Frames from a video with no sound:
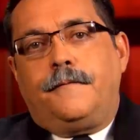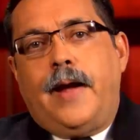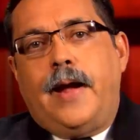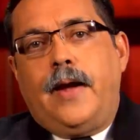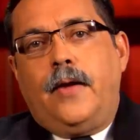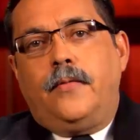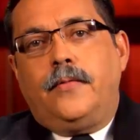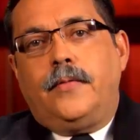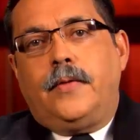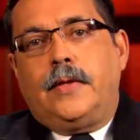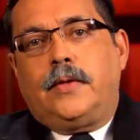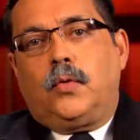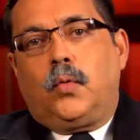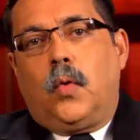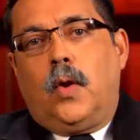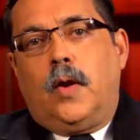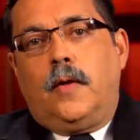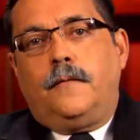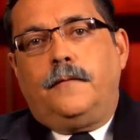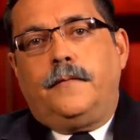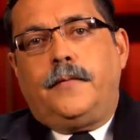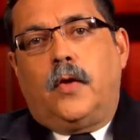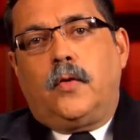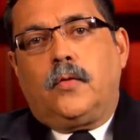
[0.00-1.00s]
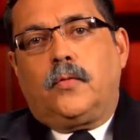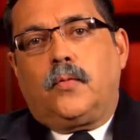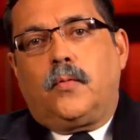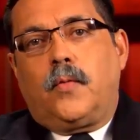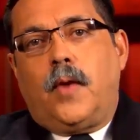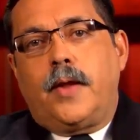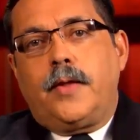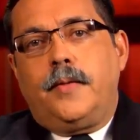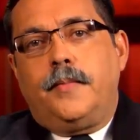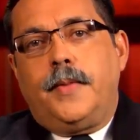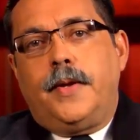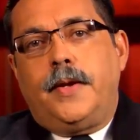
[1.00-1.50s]
found the 12 dose
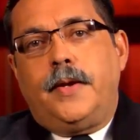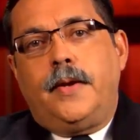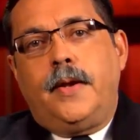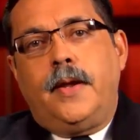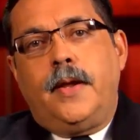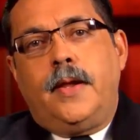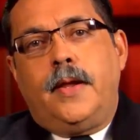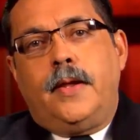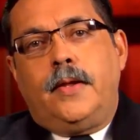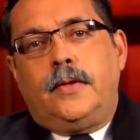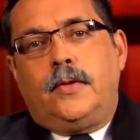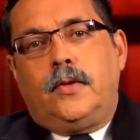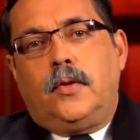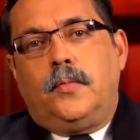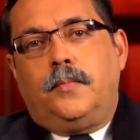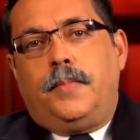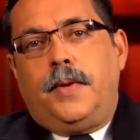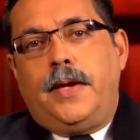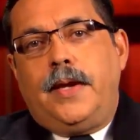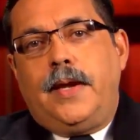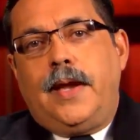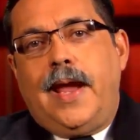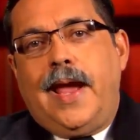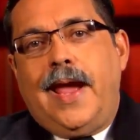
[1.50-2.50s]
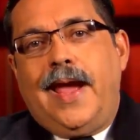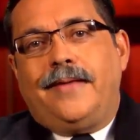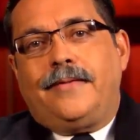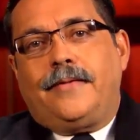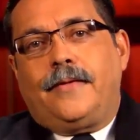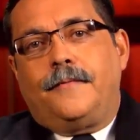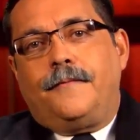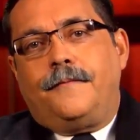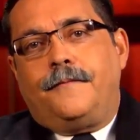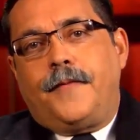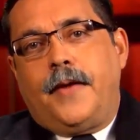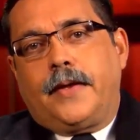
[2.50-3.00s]
regimen to be as
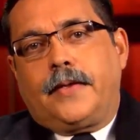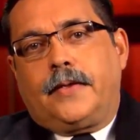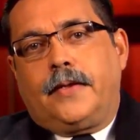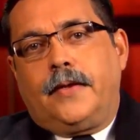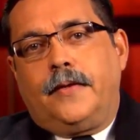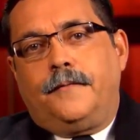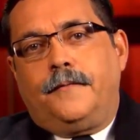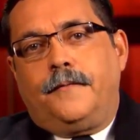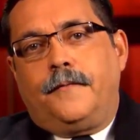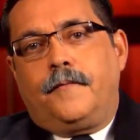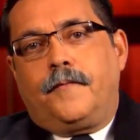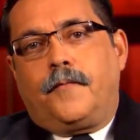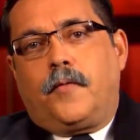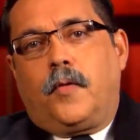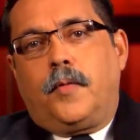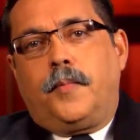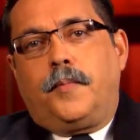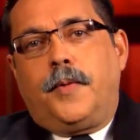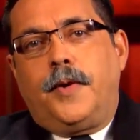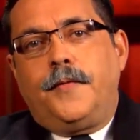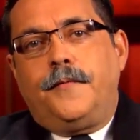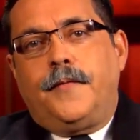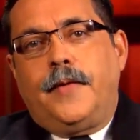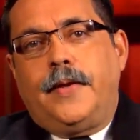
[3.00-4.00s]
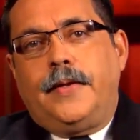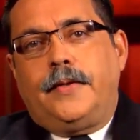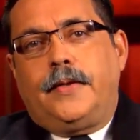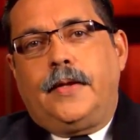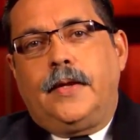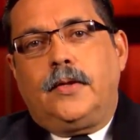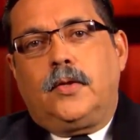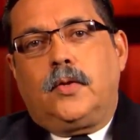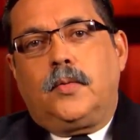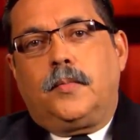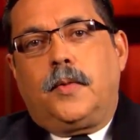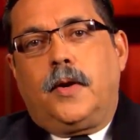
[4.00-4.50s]
effective for
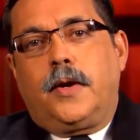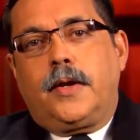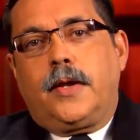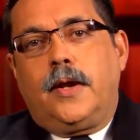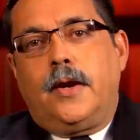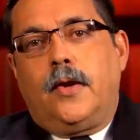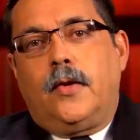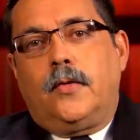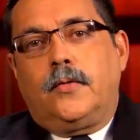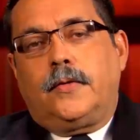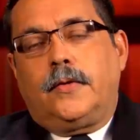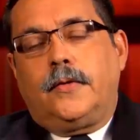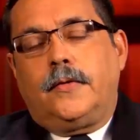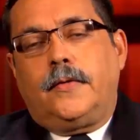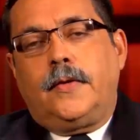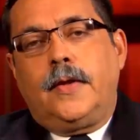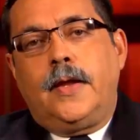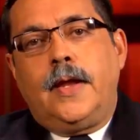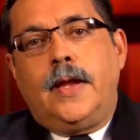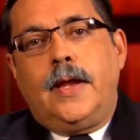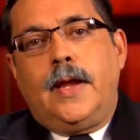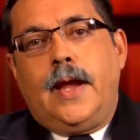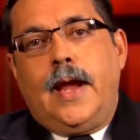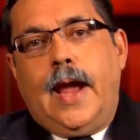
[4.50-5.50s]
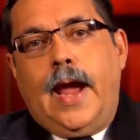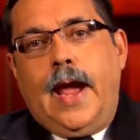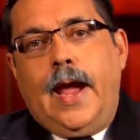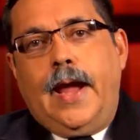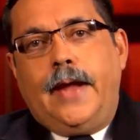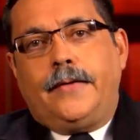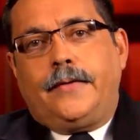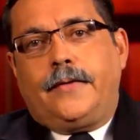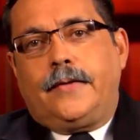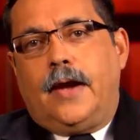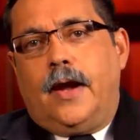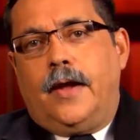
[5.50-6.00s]
preventing tuberculosis
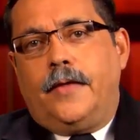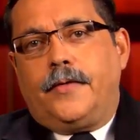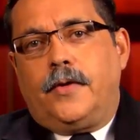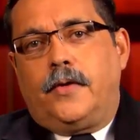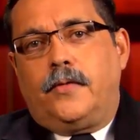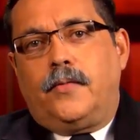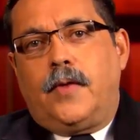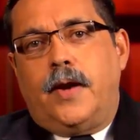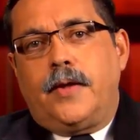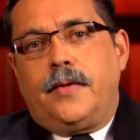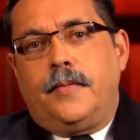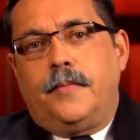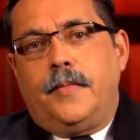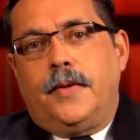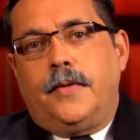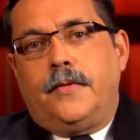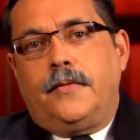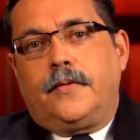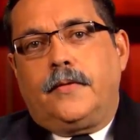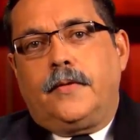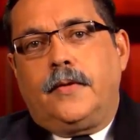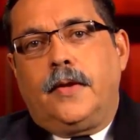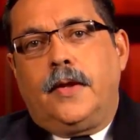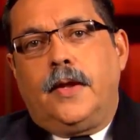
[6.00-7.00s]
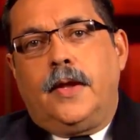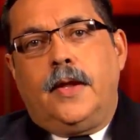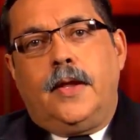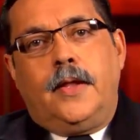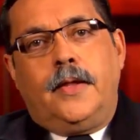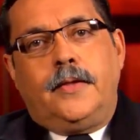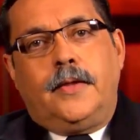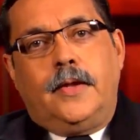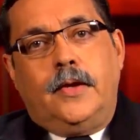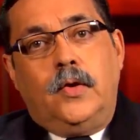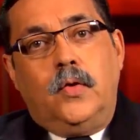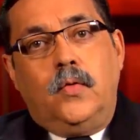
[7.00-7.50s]
as other regimens.
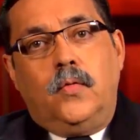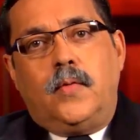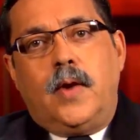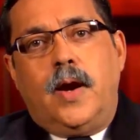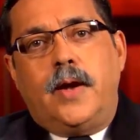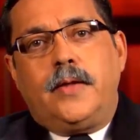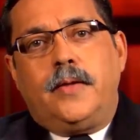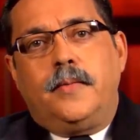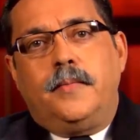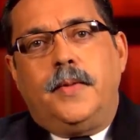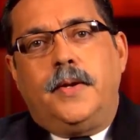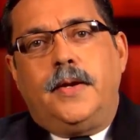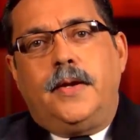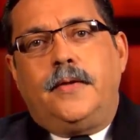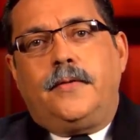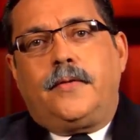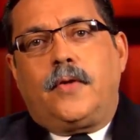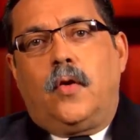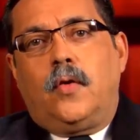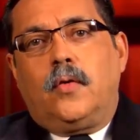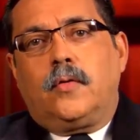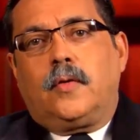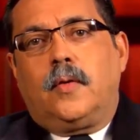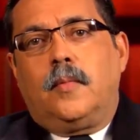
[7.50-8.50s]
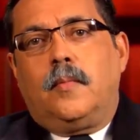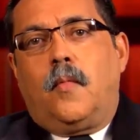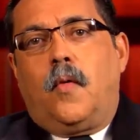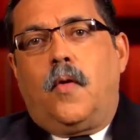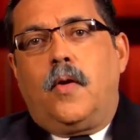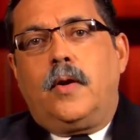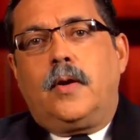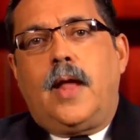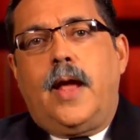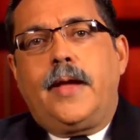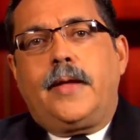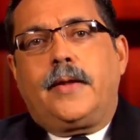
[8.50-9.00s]
The new regimen is also
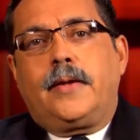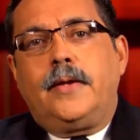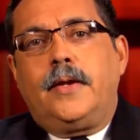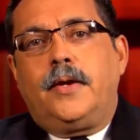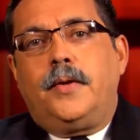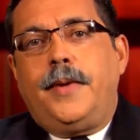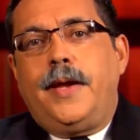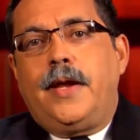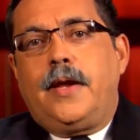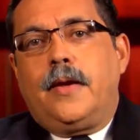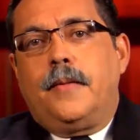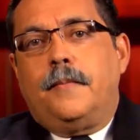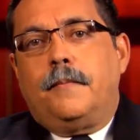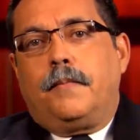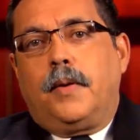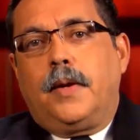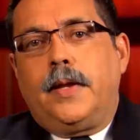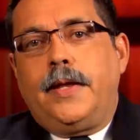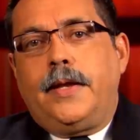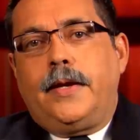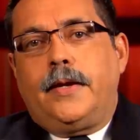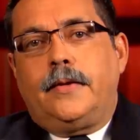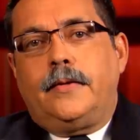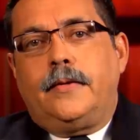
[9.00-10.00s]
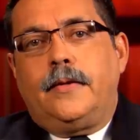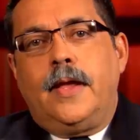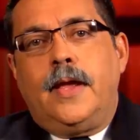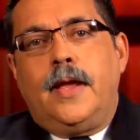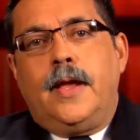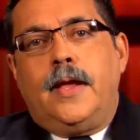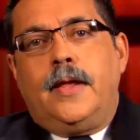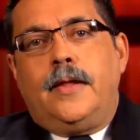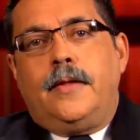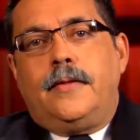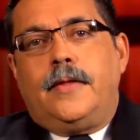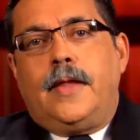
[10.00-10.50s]
more likely to be completed
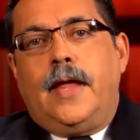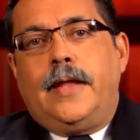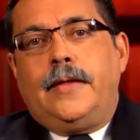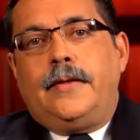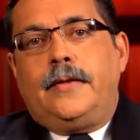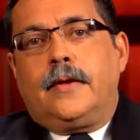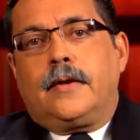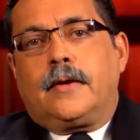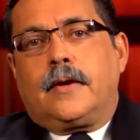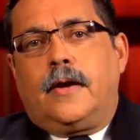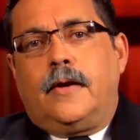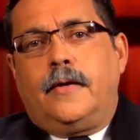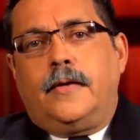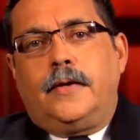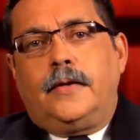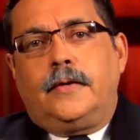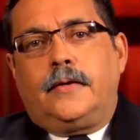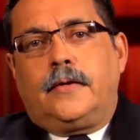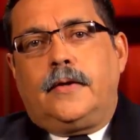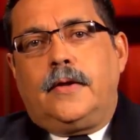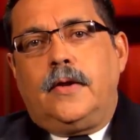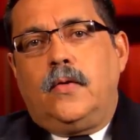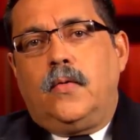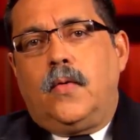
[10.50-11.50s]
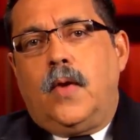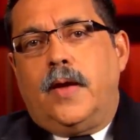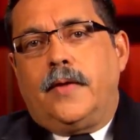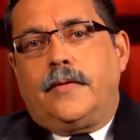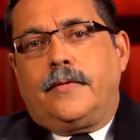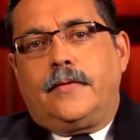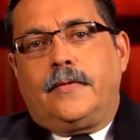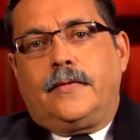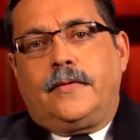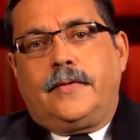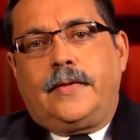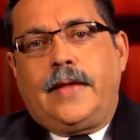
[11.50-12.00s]
than the current
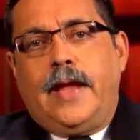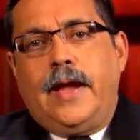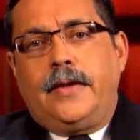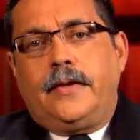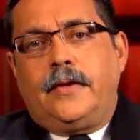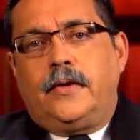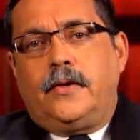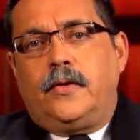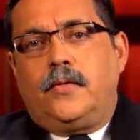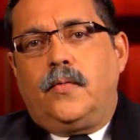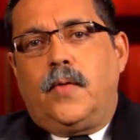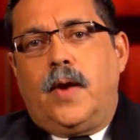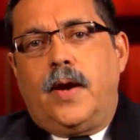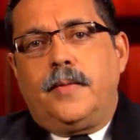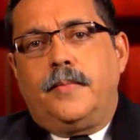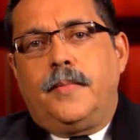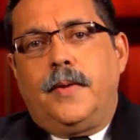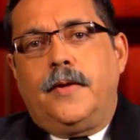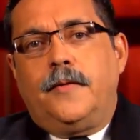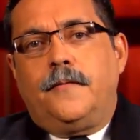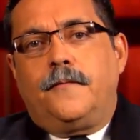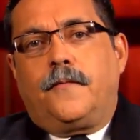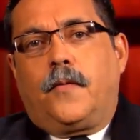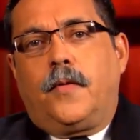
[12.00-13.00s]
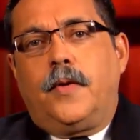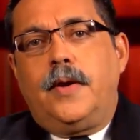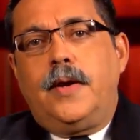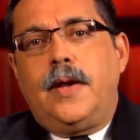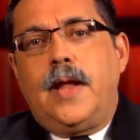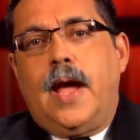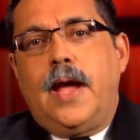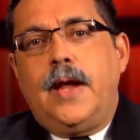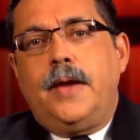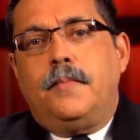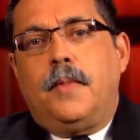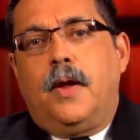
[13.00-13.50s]
U.S. standard regimen for
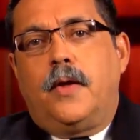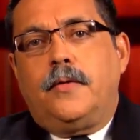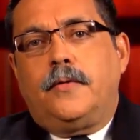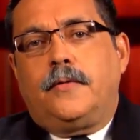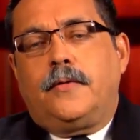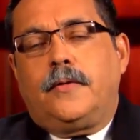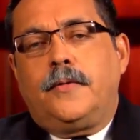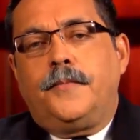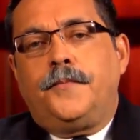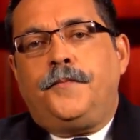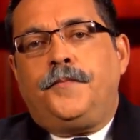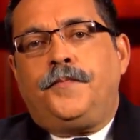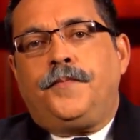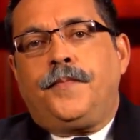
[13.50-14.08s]
nine months